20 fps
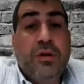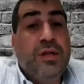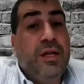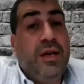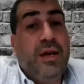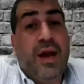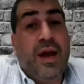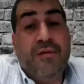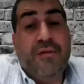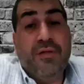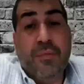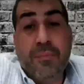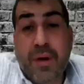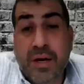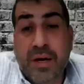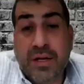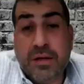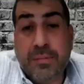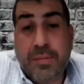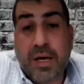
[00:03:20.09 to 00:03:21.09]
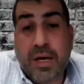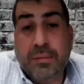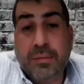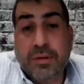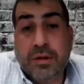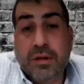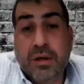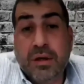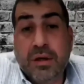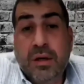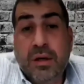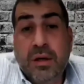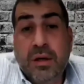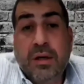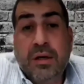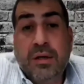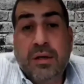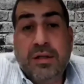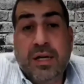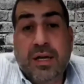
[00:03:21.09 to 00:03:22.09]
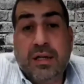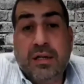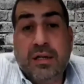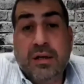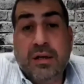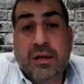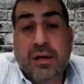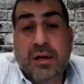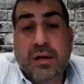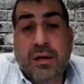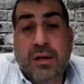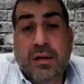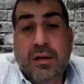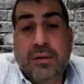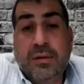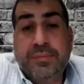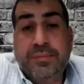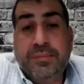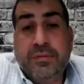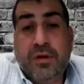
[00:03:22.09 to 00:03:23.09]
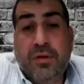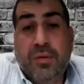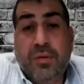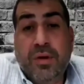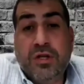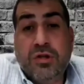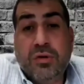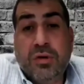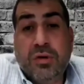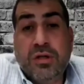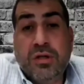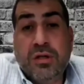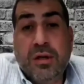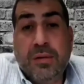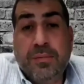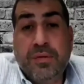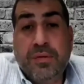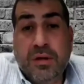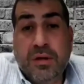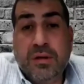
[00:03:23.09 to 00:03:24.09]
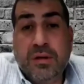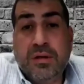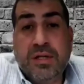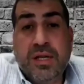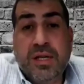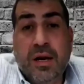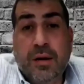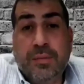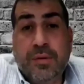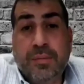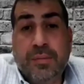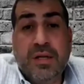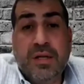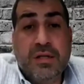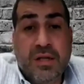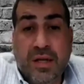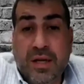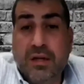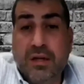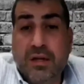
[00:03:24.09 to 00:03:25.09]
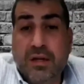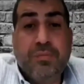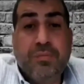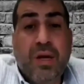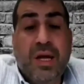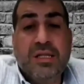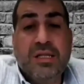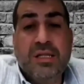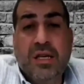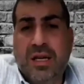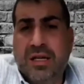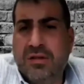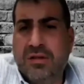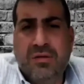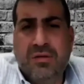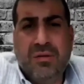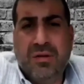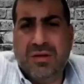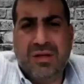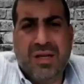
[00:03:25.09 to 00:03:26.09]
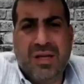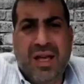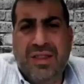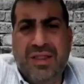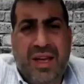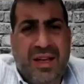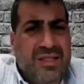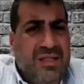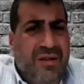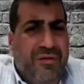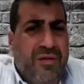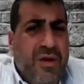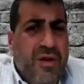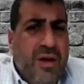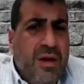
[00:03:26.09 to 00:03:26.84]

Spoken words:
They didn't have the money to be able to get the resources to set up the place and get the plexiglass, because that stuff,